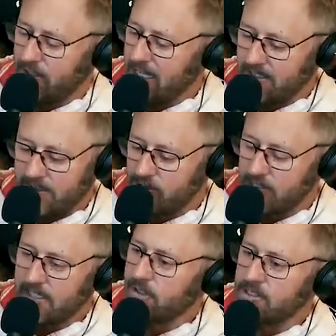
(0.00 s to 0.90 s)
You're not,
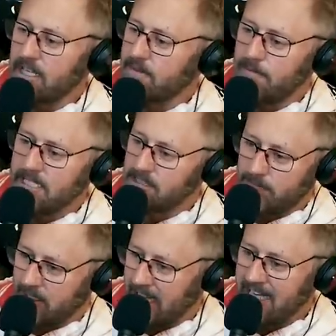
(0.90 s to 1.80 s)
there's not meant to be an